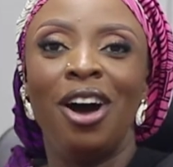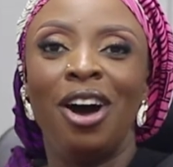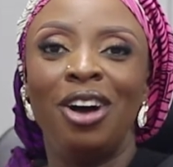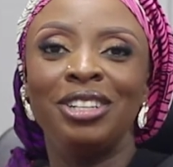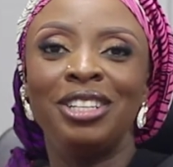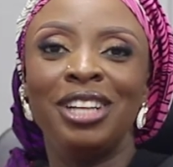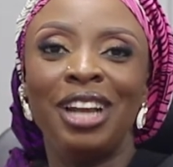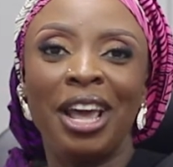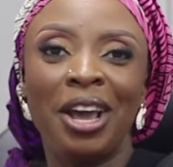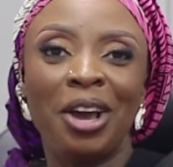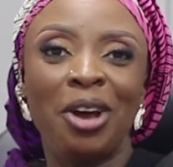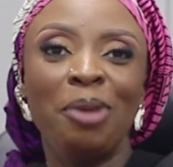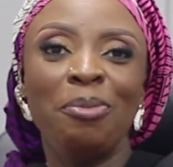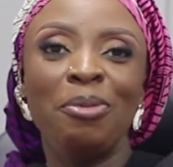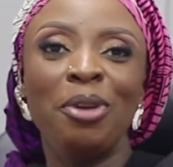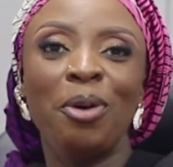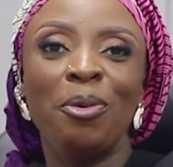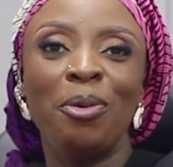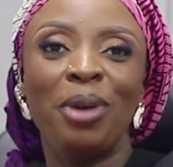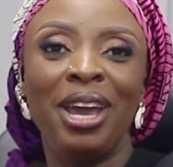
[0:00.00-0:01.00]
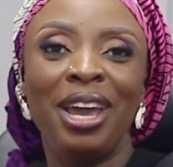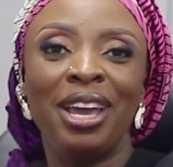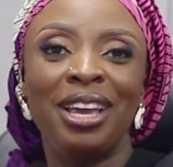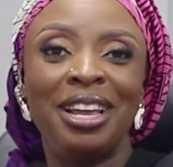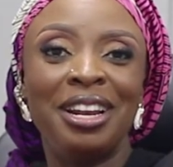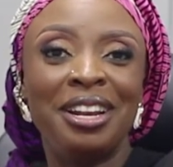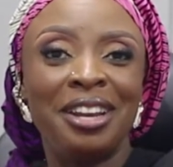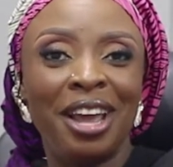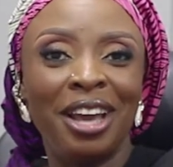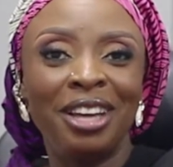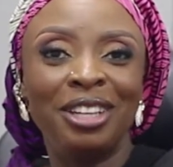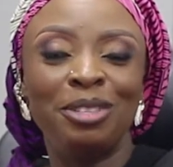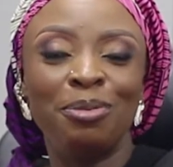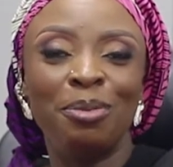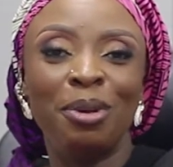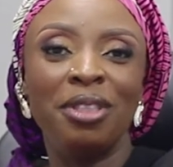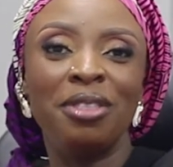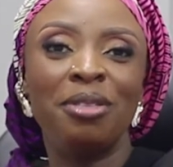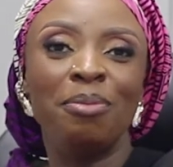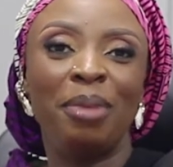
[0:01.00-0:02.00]
Until I come your way again next
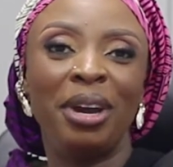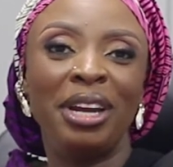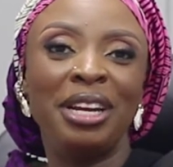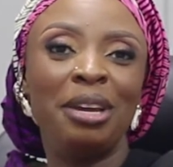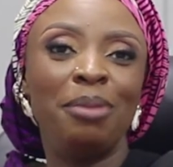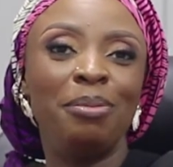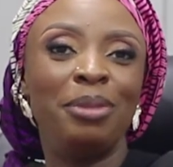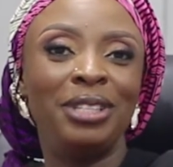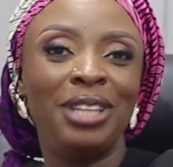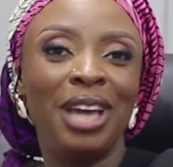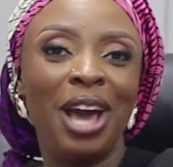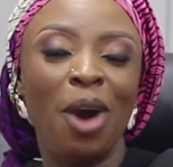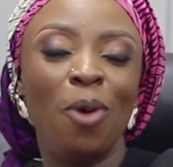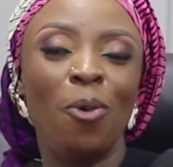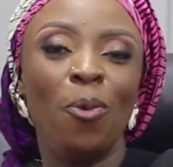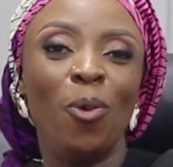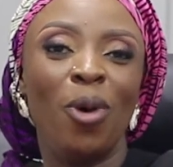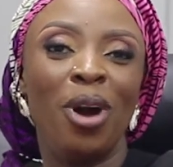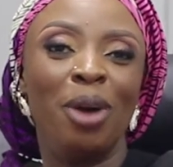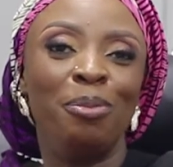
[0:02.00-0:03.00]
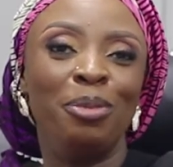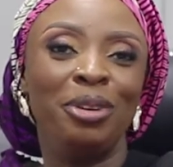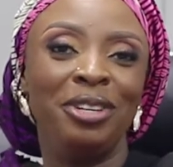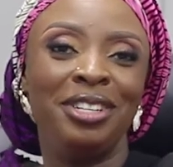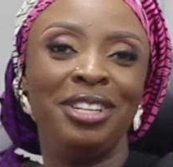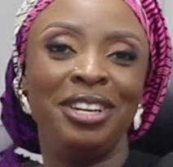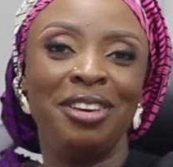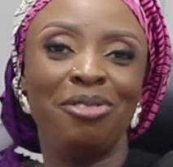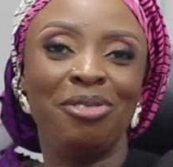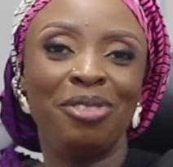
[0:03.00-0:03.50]
month, my name is Hawa Mundi,